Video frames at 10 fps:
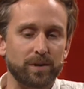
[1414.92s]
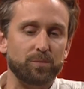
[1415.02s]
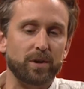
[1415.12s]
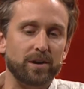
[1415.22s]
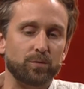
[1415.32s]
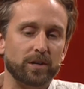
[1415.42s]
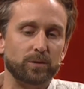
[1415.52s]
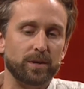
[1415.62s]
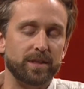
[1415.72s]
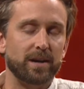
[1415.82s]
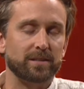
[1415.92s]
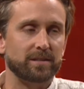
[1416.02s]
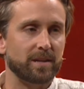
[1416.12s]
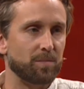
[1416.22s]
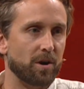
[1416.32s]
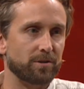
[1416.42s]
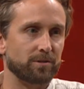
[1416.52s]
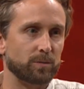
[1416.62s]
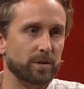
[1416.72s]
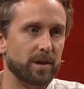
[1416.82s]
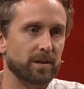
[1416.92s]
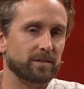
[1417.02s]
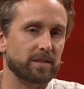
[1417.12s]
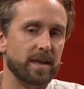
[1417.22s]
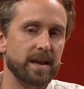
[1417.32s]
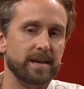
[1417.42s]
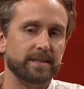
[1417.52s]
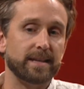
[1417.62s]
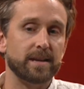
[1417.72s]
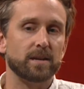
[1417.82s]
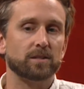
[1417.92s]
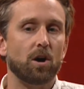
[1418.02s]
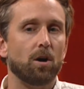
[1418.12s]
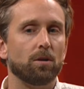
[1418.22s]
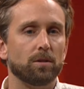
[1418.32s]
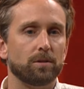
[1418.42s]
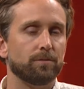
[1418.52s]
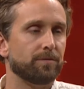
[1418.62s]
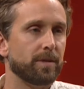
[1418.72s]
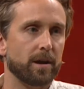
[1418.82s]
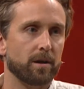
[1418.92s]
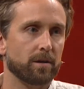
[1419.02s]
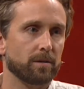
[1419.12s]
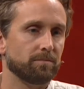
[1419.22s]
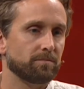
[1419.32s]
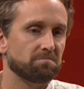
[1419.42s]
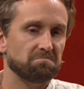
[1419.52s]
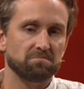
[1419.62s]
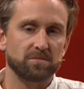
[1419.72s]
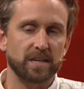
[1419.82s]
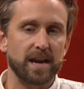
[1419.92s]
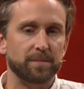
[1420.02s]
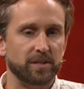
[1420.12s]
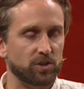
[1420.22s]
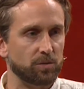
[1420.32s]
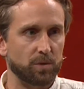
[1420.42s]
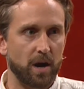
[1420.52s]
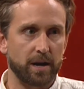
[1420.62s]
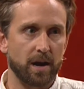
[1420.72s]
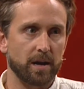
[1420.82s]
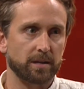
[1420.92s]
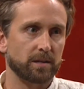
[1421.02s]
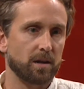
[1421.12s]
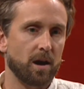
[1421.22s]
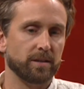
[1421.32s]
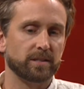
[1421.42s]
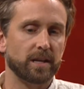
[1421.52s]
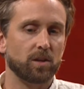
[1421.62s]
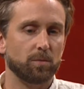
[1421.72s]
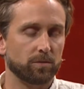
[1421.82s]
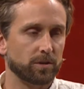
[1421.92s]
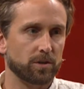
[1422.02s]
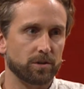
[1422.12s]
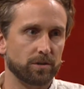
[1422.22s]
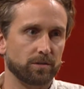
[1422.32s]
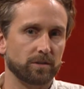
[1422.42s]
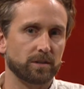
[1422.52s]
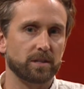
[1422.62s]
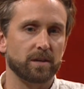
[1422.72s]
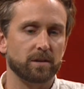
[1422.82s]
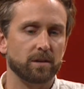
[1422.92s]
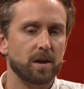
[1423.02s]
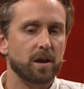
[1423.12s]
a brand works with us and partners with us, they send us all of their damaged product, unsellable returns, the